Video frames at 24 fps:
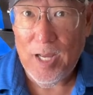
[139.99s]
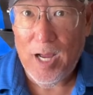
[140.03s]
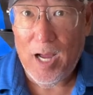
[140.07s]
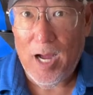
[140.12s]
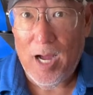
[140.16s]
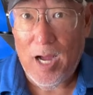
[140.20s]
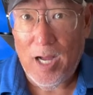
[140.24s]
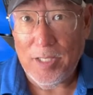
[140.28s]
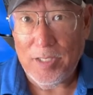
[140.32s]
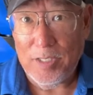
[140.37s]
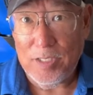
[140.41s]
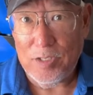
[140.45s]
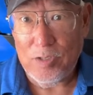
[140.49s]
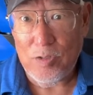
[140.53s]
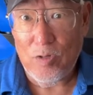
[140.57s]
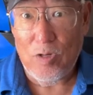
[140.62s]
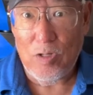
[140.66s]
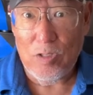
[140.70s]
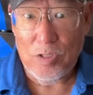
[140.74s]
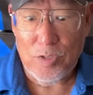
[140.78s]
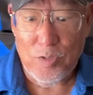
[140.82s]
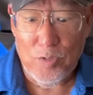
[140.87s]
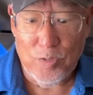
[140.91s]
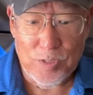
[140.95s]
There's
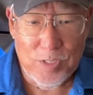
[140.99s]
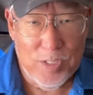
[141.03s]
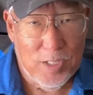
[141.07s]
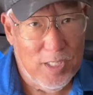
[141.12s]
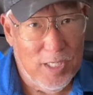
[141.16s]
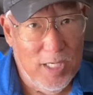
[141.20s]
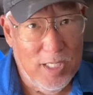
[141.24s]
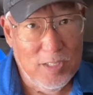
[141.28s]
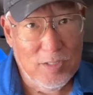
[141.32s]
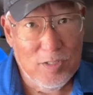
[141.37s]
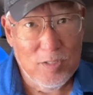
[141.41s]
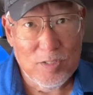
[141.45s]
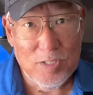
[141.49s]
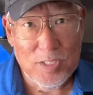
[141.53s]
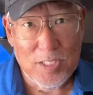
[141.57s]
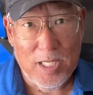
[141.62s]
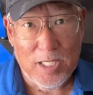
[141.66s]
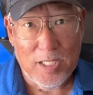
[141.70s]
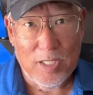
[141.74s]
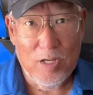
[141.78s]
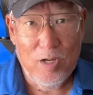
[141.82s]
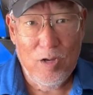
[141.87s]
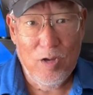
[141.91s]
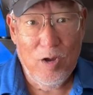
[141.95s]
all sorts of colors,
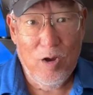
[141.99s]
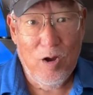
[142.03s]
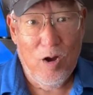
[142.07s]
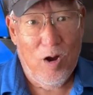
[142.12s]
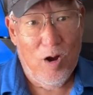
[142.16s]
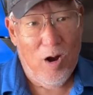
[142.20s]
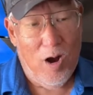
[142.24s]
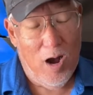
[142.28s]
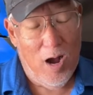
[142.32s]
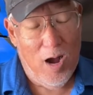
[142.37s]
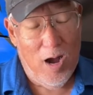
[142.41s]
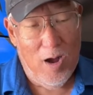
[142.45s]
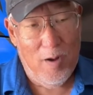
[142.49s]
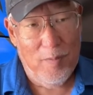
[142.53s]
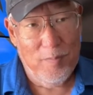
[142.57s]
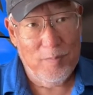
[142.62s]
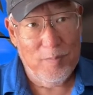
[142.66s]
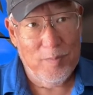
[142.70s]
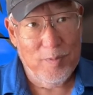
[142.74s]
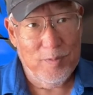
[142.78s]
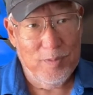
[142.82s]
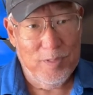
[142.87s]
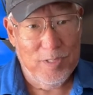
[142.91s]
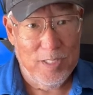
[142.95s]
like
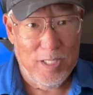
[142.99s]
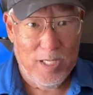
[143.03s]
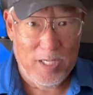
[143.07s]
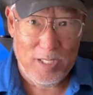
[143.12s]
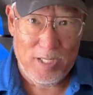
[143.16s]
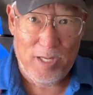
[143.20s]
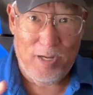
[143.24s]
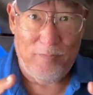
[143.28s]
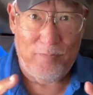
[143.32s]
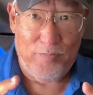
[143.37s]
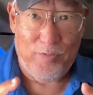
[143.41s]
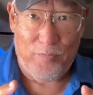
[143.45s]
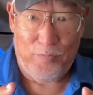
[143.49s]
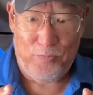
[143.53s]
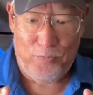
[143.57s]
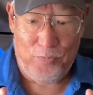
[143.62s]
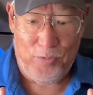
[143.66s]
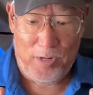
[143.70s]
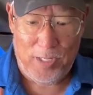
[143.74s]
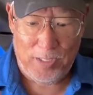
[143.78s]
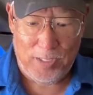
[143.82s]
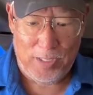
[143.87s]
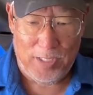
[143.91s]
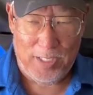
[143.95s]
up the
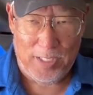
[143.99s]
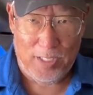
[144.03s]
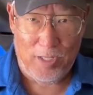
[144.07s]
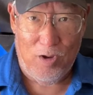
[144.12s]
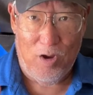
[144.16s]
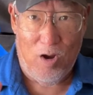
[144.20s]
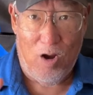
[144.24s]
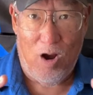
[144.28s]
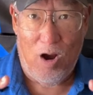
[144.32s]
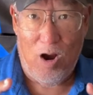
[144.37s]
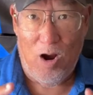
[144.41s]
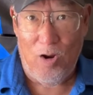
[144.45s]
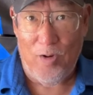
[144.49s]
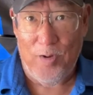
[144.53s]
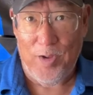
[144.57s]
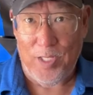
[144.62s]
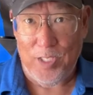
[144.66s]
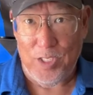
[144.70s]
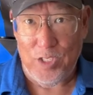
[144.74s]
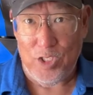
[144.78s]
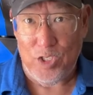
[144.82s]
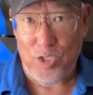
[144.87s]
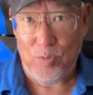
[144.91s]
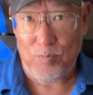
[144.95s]
front, like
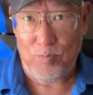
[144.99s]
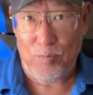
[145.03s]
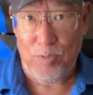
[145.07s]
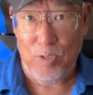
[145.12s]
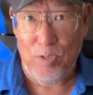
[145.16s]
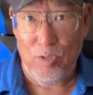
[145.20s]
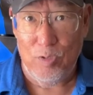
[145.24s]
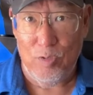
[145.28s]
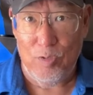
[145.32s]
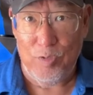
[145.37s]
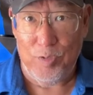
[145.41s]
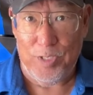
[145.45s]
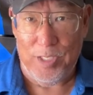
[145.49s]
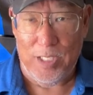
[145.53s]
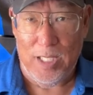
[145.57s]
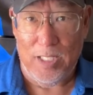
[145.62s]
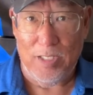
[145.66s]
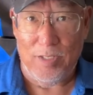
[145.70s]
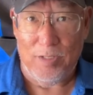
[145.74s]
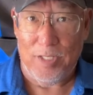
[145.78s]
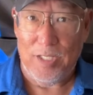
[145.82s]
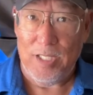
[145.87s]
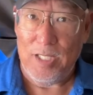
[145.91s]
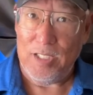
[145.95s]
orange, blue,
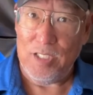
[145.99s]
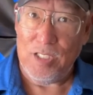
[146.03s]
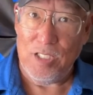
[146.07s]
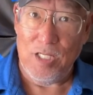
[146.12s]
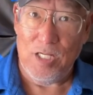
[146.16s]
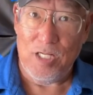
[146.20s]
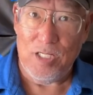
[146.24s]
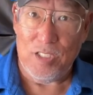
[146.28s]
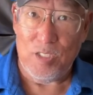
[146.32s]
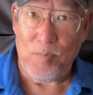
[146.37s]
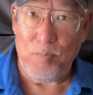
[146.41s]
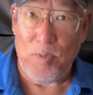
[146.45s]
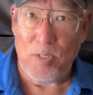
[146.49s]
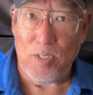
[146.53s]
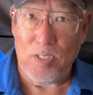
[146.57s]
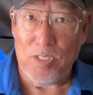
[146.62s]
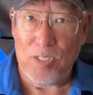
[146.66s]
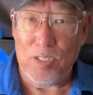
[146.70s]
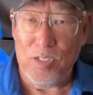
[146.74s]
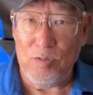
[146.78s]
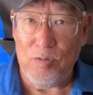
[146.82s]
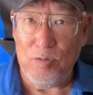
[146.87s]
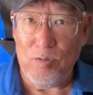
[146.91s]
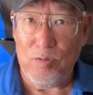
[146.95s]
yellow. It is
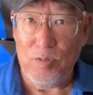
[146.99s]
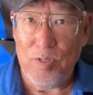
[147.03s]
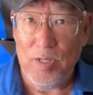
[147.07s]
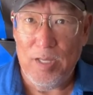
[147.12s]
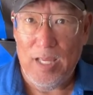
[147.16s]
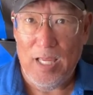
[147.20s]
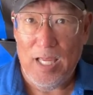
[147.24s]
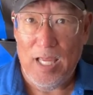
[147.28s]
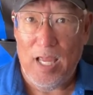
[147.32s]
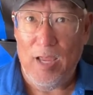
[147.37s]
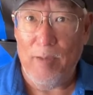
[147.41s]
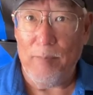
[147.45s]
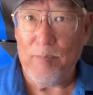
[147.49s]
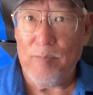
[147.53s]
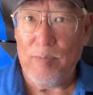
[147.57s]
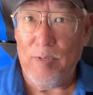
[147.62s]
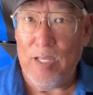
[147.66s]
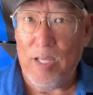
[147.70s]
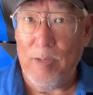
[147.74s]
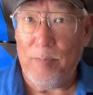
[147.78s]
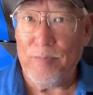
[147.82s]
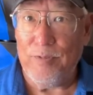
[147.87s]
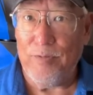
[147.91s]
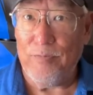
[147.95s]
supposed to
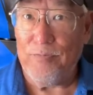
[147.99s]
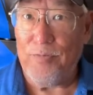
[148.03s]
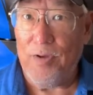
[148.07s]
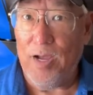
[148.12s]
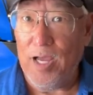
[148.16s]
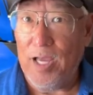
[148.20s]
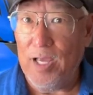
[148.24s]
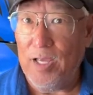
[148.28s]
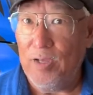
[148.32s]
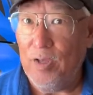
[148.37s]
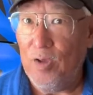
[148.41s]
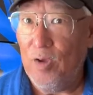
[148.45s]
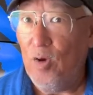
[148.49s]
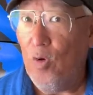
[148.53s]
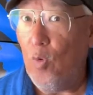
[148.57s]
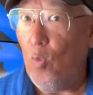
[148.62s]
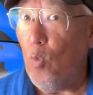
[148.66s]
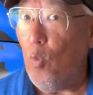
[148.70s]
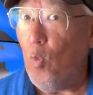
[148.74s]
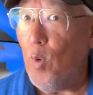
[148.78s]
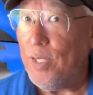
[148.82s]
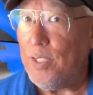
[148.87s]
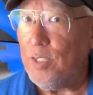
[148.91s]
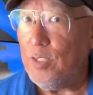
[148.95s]
amplify
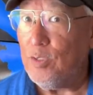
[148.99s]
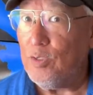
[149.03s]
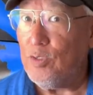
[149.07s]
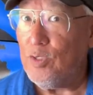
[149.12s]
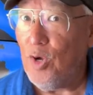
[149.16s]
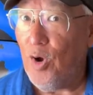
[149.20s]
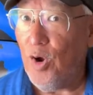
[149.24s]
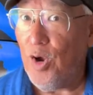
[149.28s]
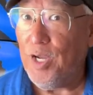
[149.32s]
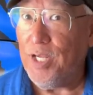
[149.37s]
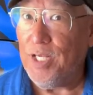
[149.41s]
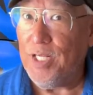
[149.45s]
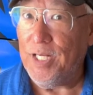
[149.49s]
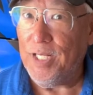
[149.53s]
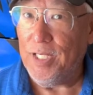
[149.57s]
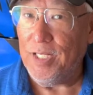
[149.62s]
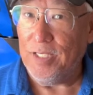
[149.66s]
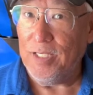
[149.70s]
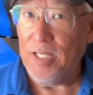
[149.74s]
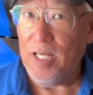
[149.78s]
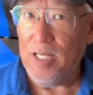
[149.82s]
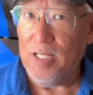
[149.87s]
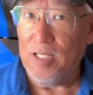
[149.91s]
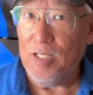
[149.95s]
what you're
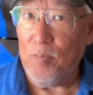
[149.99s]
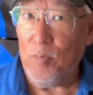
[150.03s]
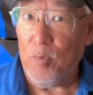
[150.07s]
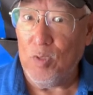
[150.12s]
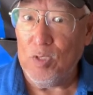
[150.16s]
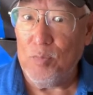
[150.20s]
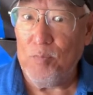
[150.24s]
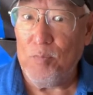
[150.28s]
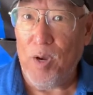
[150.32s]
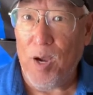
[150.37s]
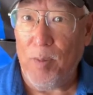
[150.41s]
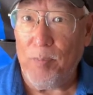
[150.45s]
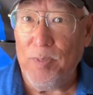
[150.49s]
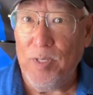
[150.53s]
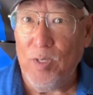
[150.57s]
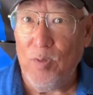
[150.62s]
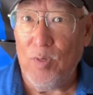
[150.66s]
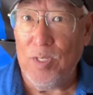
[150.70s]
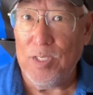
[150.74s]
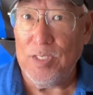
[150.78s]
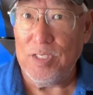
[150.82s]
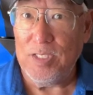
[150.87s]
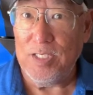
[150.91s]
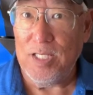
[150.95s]
targeting. Now, the most popular
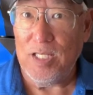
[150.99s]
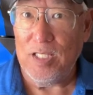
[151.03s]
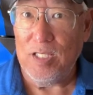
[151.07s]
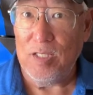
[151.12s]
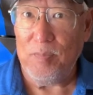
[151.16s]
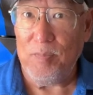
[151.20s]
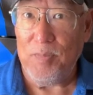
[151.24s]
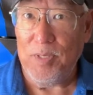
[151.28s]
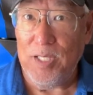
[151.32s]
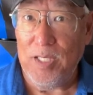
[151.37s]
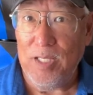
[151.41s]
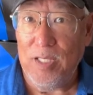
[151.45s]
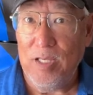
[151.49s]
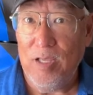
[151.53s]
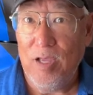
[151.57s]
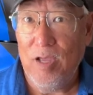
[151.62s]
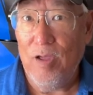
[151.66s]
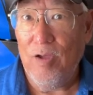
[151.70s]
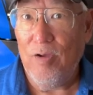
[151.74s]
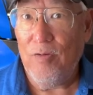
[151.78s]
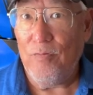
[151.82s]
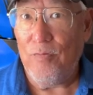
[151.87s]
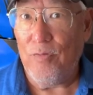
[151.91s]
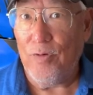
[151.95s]
ones tend to be
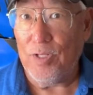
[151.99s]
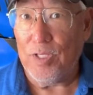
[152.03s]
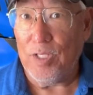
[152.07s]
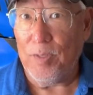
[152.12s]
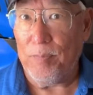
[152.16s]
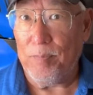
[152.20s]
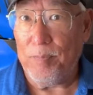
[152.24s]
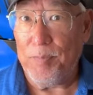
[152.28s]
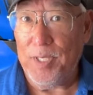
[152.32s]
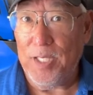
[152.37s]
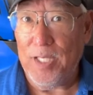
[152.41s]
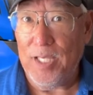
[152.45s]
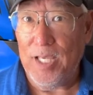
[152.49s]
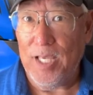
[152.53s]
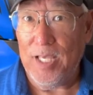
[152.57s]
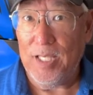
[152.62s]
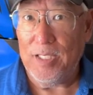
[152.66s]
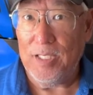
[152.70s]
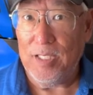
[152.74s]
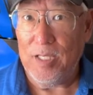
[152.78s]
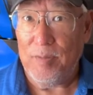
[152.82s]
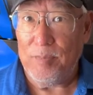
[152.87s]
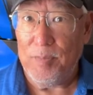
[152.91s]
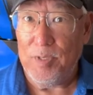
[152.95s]
for the
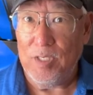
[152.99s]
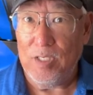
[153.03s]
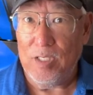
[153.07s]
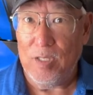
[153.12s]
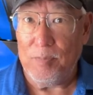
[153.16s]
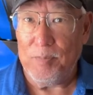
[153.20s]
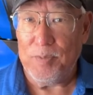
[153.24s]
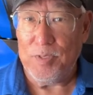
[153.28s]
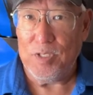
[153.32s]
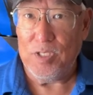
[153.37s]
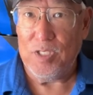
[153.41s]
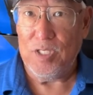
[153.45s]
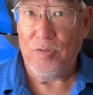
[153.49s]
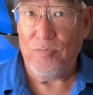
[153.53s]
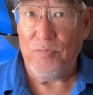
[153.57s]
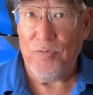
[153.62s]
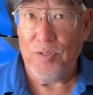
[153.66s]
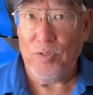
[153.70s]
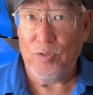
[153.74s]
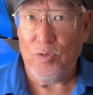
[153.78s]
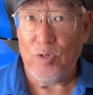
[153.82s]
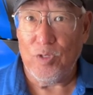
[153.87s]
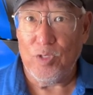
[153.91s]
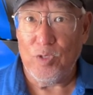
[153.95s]
PNW, the
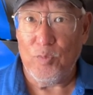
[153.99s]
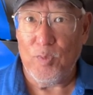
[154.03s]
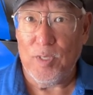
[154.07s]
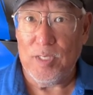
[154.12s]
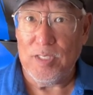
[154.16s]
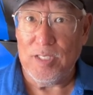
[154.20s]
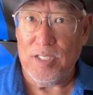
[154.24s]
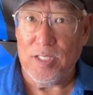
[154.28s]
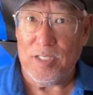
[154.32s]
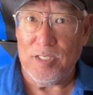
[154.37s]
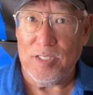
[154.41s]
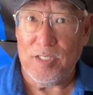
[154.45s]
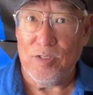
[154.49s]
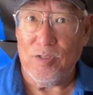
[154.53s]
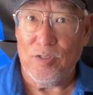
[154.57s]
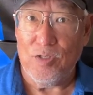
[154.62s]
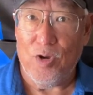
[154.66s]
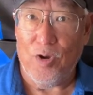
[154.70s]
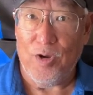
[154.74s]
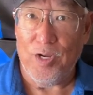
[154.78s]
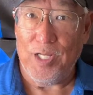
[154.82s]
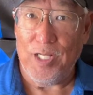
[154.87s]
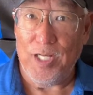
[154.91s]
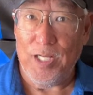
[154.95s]
Pacific Northwest, because they're
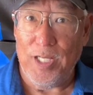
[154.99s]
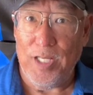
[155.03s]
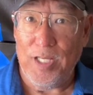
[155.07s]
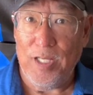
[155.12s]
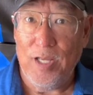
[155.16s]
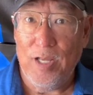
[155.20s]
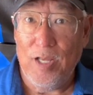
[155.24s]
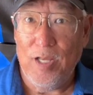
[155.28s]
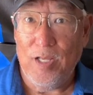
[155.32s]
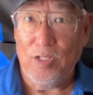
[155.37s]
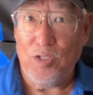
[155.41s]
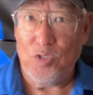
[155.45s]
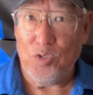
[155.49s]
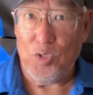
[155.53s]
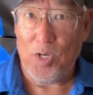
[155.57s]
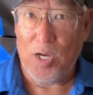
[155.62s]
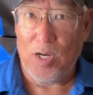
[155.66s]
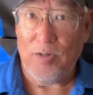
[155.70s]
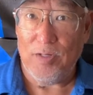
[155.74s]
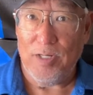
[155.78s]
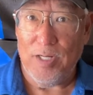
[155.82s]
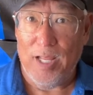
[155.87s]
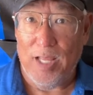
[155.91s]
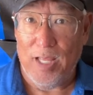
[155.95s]
targeting
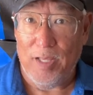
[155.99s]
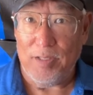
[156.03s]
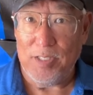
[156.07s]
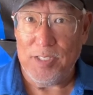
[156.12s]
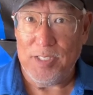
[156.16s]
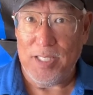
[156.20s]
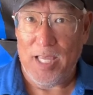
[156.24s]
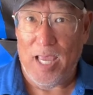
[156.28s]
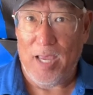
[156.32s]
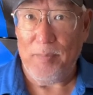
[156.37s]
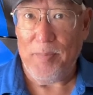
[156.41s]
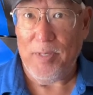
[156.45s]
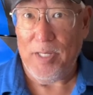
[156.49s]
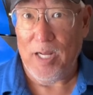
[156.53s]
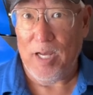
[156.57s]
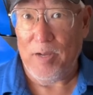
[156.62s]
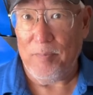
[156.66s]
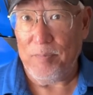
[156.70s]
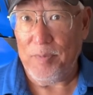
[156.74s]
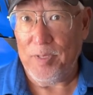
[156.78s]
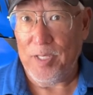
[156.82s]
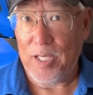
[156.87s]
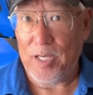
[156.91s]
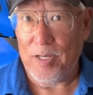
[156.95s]
trout and salmon
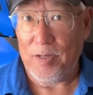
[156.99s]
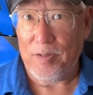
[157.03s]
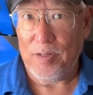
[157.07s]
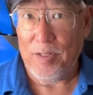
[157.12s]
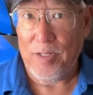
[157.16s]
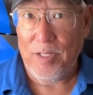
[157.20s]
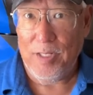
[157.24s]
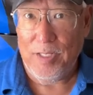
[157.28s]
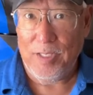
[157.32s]
up there.